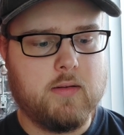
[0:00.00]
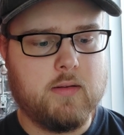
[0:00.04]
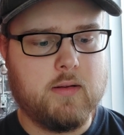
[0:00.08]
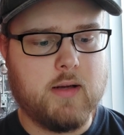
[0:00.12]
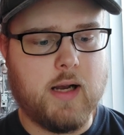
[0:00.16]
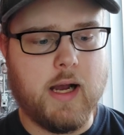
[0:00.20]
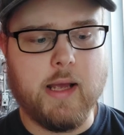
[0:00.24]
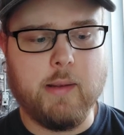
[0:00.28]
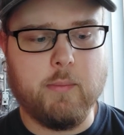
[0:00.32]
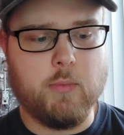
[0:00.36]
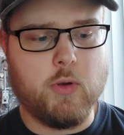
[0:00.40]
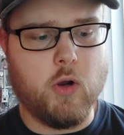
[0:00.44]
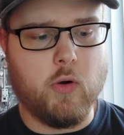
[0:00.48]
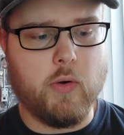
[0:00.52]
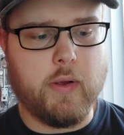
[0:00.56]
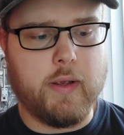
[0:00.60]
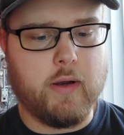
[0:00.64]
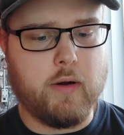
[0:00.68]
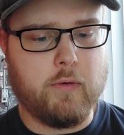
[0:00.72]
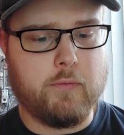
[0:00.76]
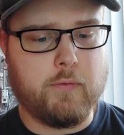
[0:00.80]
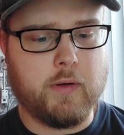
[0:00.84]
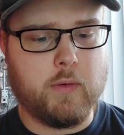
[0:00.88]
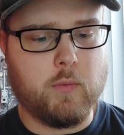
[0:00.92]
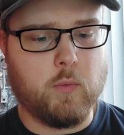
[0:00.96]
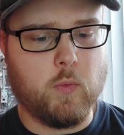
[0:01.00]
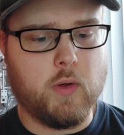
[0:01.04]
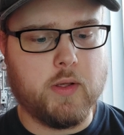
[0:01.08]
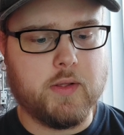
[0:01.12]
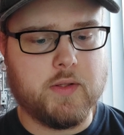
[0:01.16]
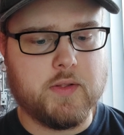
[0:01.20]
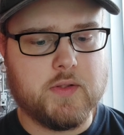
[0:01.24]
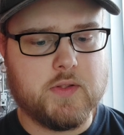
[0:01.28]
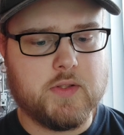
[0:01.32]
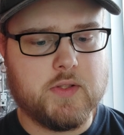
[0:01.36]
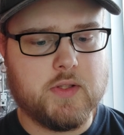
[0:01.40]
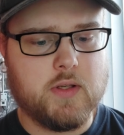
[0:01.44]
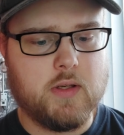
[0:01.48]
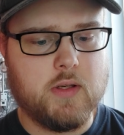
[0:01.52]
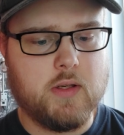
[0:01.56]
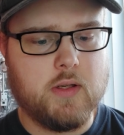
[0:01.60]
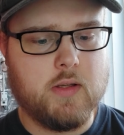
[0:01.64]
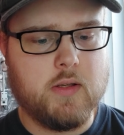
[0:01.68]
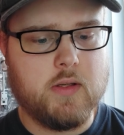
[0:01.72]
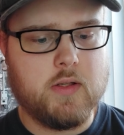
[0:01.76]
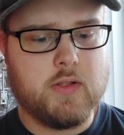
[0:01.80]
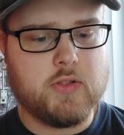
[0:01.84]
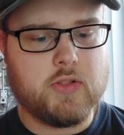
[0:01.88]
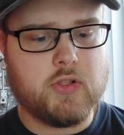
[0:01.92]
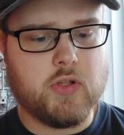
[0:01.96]
I am going off at once,
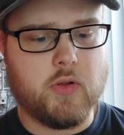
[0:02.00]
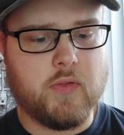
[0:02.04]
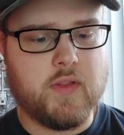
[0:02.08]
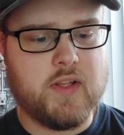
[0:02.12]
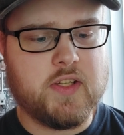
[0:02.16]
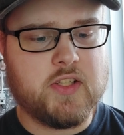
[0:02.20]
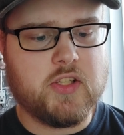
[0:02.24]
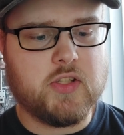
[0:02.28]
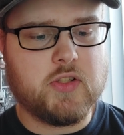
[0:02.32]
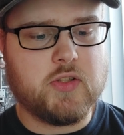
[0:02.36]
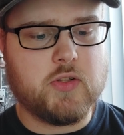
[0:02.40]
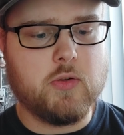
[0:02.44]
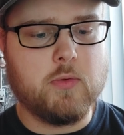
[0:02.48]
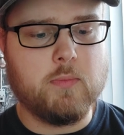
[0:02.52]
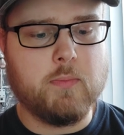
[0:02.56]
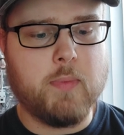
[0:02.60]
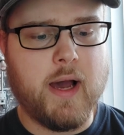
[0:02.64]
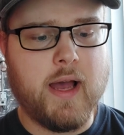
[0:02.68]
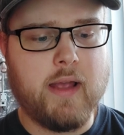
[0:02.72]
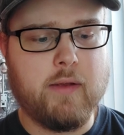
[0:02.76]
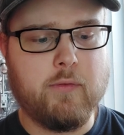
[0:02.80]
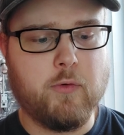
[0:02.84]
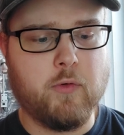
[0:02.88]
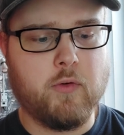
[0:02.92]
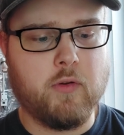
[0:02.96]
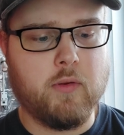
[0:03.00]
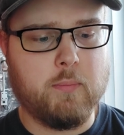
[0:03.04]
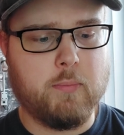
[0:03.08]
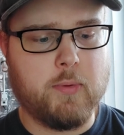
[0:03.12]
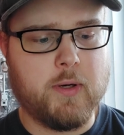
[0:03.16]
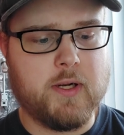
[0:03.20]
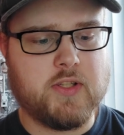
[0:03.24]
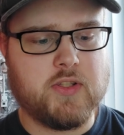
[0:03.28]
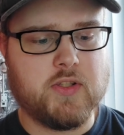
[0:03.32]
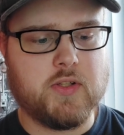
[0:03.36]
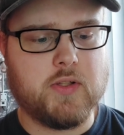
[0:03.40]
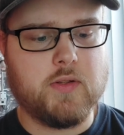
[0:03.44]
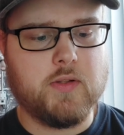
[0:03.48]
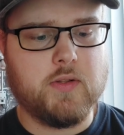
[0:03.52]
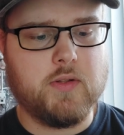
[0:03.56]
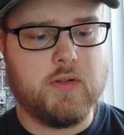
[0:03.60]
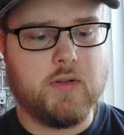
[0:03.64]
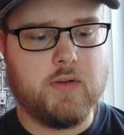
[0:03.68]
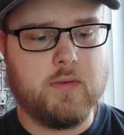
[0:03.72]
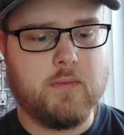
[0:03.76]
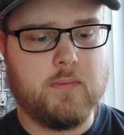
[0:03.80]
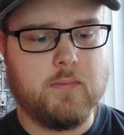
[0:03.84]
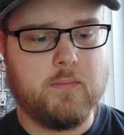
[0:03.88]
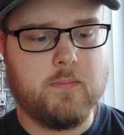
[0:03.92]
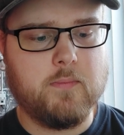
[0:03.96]
so this is goodbye for the present.
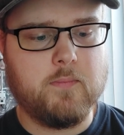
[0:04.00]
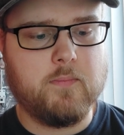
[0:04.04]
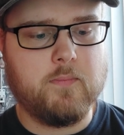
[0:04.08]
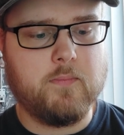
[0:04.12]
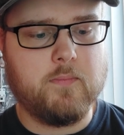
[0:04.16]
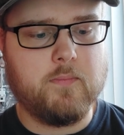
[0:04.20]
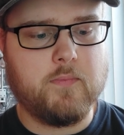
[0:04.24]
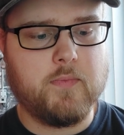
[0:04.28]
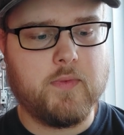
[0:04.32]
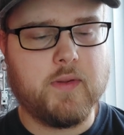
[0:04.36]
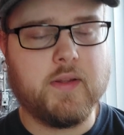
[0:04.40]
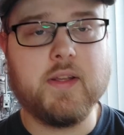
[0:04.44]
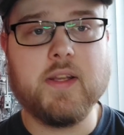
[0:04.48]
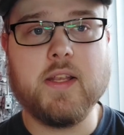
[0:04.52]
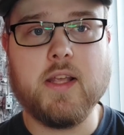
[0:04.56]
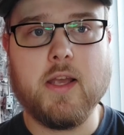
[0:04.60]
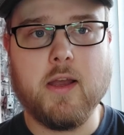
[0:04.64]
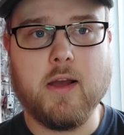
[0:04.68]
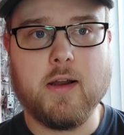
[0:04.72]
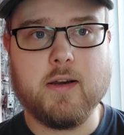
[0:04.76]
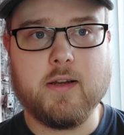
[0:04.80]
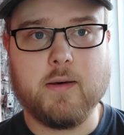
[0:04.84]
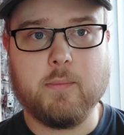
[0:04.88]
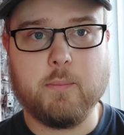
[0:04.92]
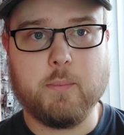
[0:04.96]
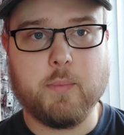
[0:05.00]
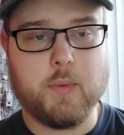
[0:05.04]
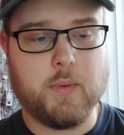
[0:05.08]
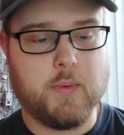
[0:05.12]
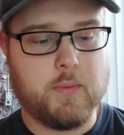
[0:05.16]
And he got up.